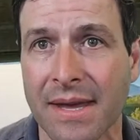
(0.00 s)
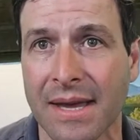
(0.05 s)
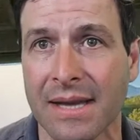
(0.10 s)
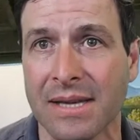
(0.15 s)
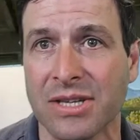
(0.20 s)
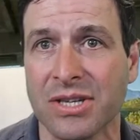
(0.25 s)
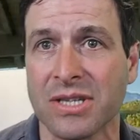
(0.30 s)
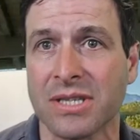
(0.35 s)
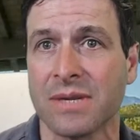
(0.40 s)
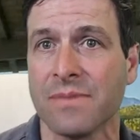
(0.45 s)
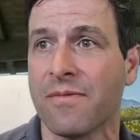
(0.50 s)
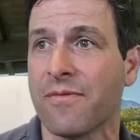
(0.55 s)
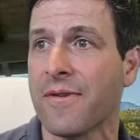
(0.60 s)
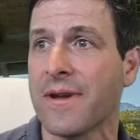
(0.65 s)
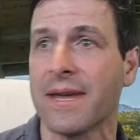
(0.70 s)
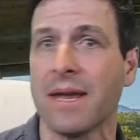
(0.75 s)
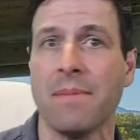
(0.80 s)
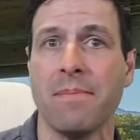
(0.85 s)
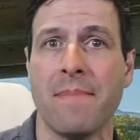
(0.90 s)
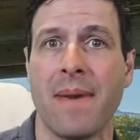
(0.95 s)
It's just some
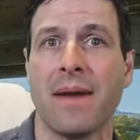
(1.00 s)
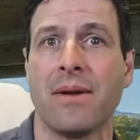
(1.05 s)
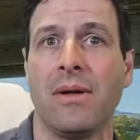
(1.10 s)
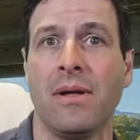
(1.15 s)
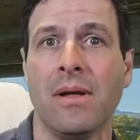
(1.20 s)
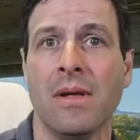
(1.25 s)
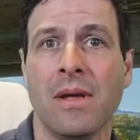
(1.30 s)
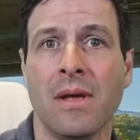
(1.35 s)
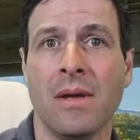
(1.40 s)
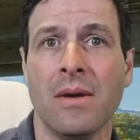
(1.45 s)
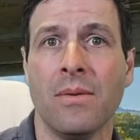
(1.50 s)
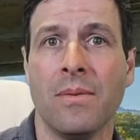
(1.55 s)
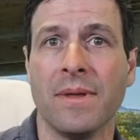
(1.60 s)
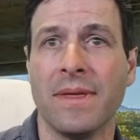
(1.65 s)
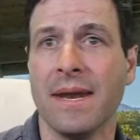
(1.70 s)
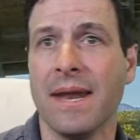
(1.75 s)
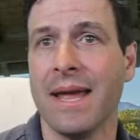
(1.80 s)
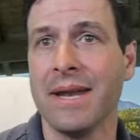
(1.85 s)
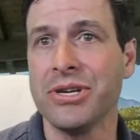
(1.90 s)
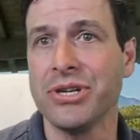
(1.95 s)
freaking metal with
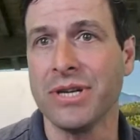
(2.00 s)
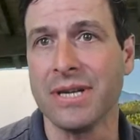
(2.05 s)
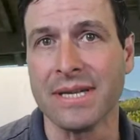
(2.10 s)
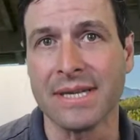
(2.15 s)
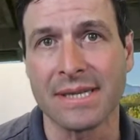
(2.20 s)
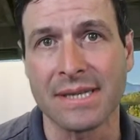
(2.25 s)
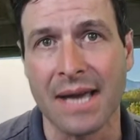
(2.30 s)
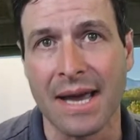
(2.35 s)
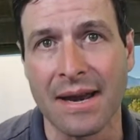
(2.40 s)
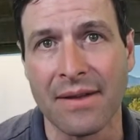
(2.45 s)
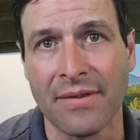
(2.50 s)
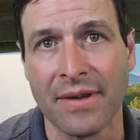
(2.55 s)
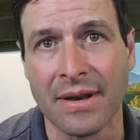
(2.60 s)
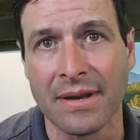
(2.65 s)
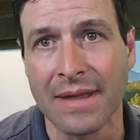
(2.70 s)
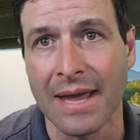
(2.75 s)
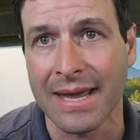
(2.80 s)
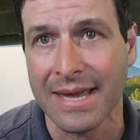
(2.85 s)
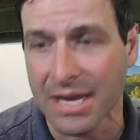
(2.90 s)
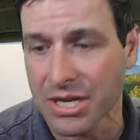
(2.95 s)
an engine inside of it
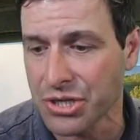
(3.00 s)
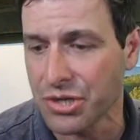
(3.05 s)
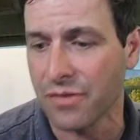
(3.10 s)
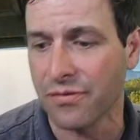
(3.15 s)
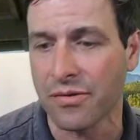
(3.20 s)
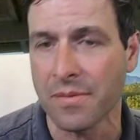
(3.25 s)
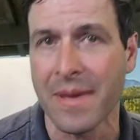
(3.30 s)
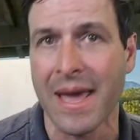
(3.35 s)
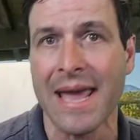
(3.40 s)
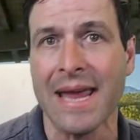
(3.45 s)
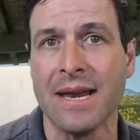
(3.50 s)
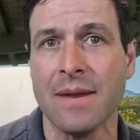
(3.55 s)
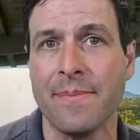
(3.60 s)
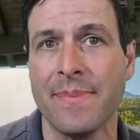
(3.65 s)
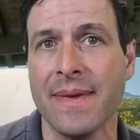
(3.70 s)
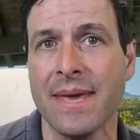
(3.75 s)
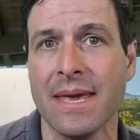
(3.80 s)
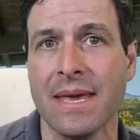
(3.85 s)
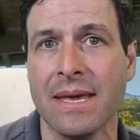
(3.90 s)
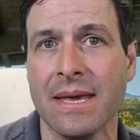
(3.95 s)
that gets you from A to
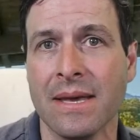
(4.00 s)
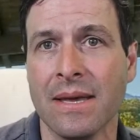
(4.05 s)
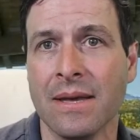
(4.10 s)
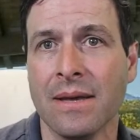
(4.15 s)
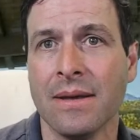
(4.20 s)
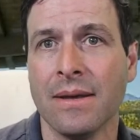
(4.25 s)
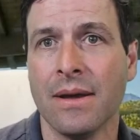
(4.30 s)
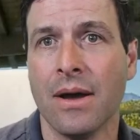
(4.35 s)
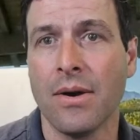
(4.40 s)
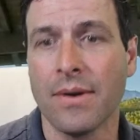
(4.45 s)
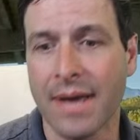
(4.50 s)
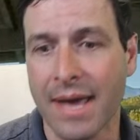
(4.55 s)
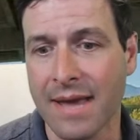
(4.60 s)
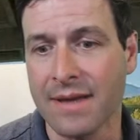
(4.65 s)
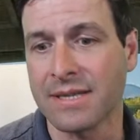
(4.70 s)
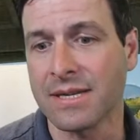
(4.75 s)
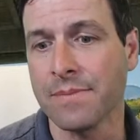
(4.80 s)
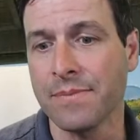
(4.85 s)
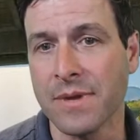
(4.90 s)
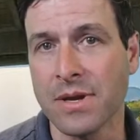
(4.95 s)
B. Okay,
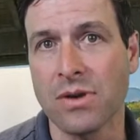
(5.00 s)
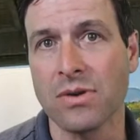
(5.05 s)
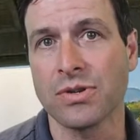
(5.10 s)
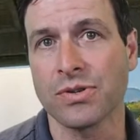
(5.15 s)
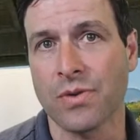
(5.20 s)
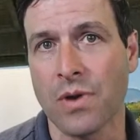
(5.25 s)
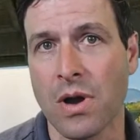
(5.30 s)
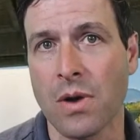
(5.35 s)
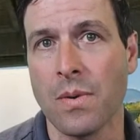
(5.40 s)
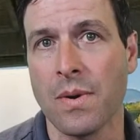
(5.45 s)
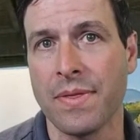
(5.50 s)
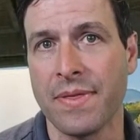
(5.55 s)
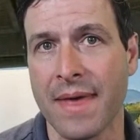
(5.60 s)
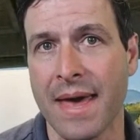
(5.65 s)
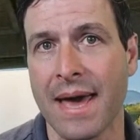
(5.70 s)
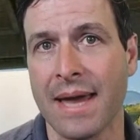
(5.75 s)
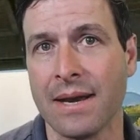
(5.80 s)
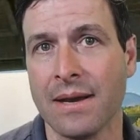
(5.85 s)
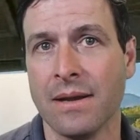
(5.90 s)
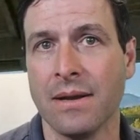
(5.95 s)
something goes wrong with that.